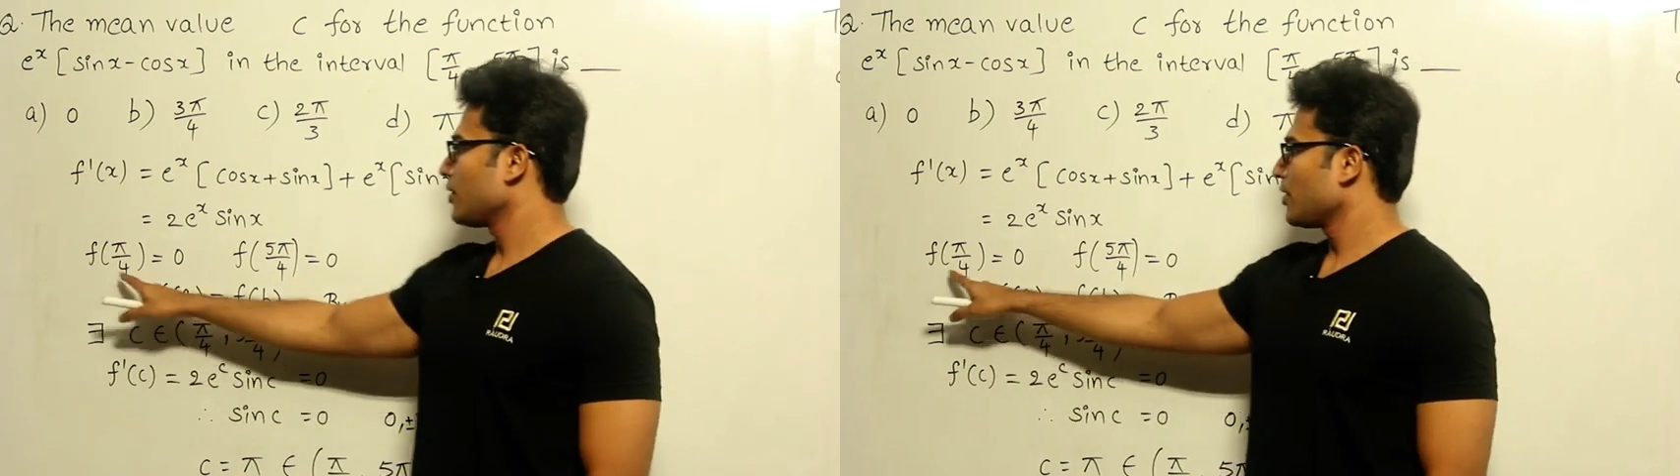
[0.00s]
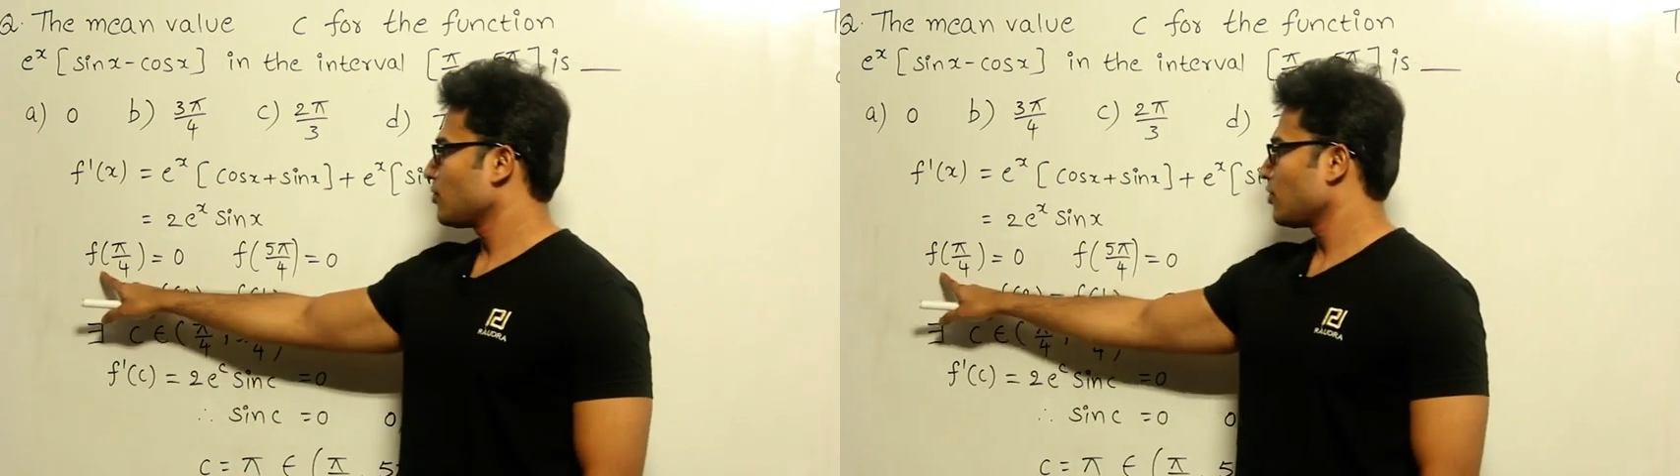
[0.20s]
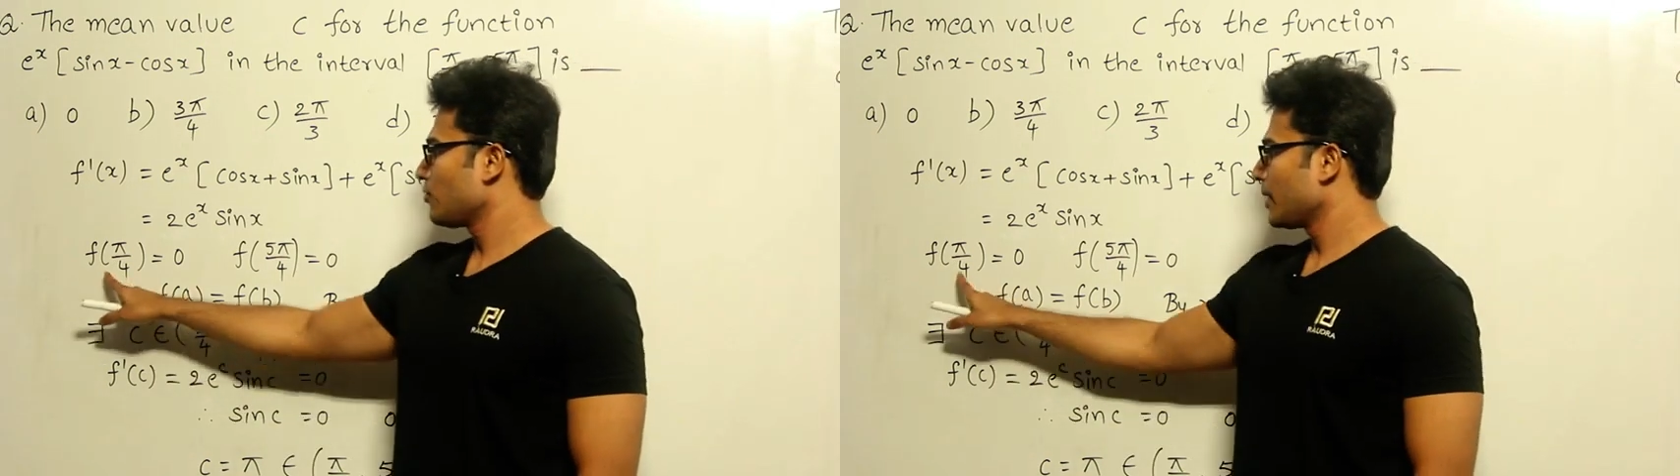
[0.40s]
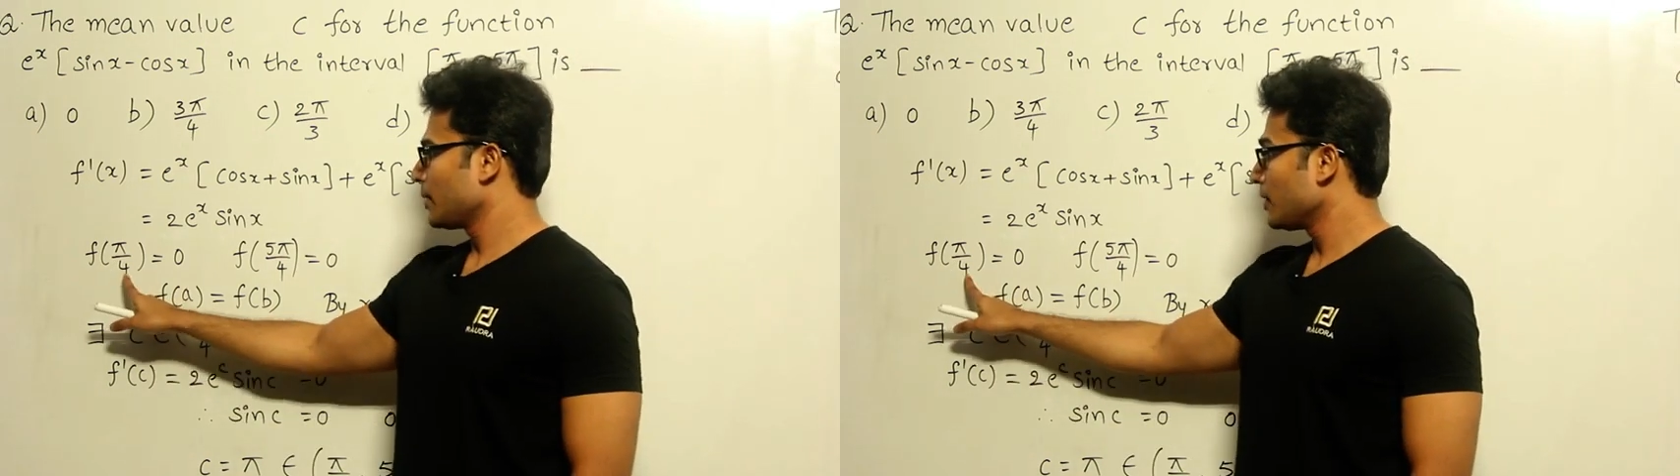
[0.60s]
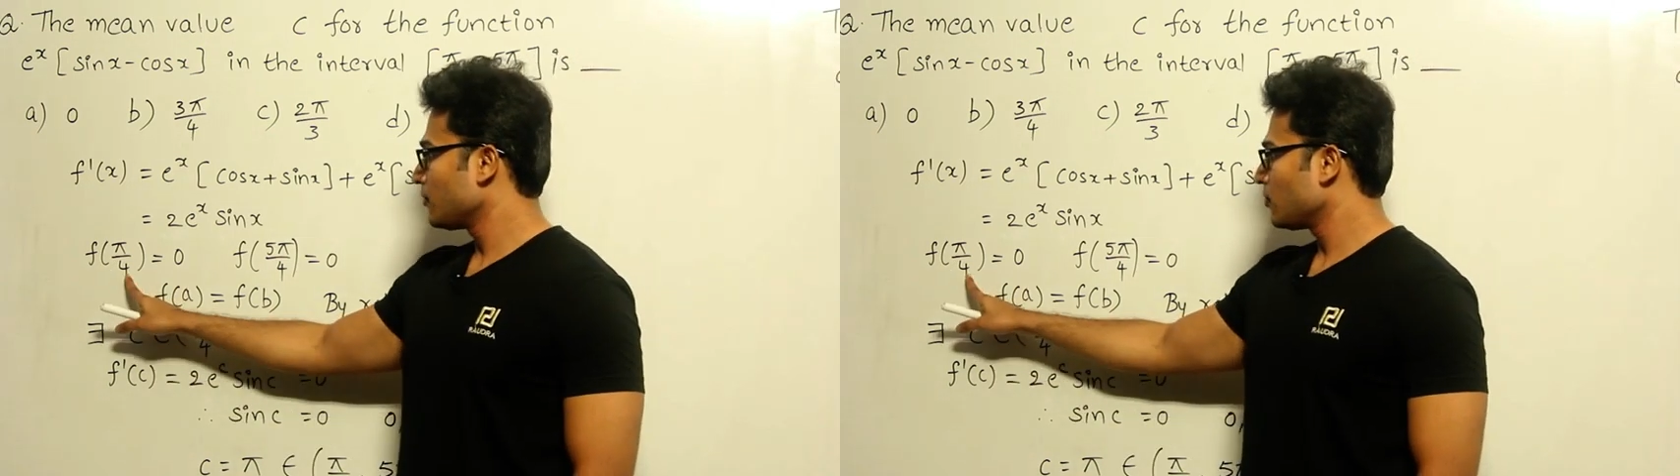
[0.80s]
Now f of
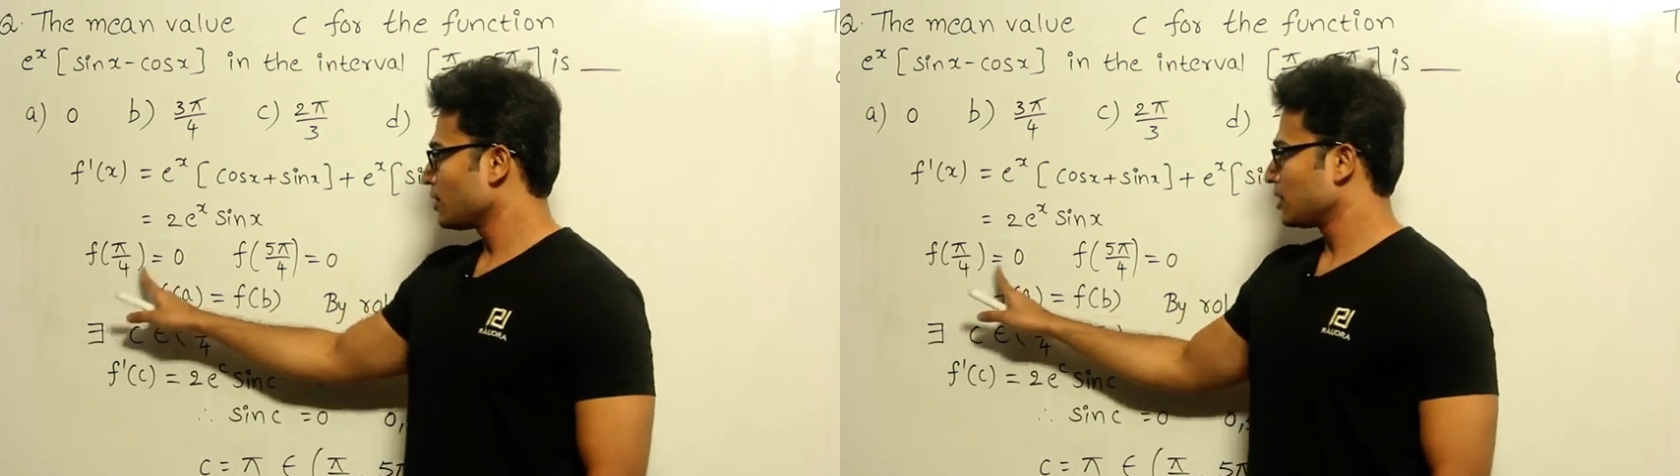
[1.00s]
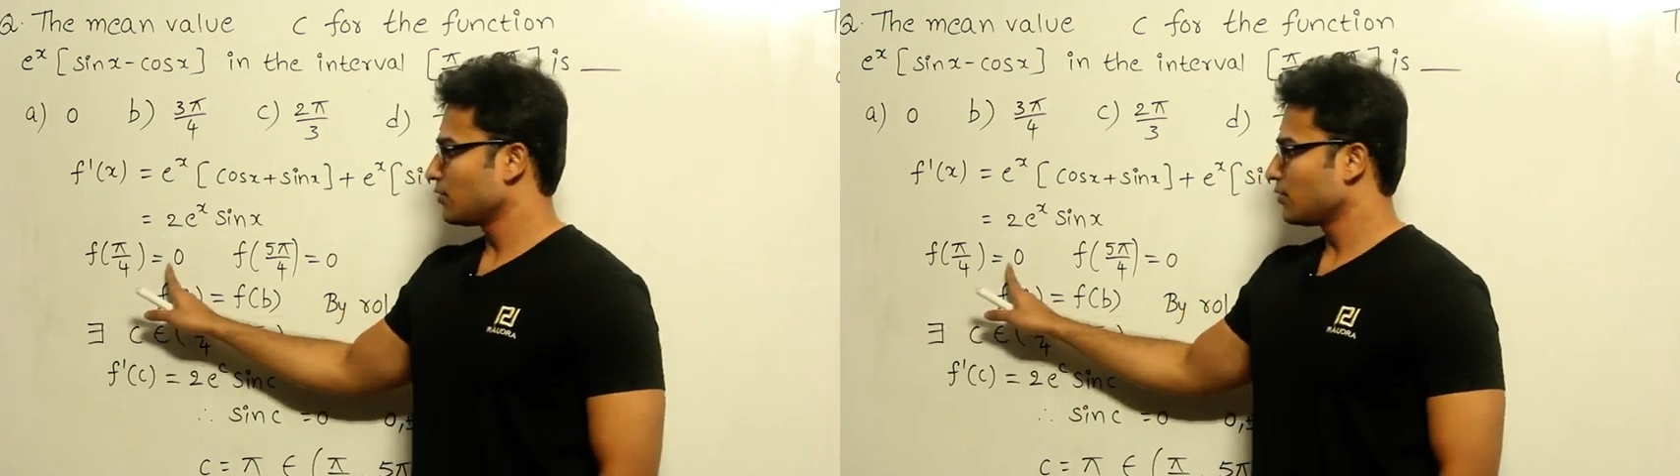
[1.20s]
pi by 4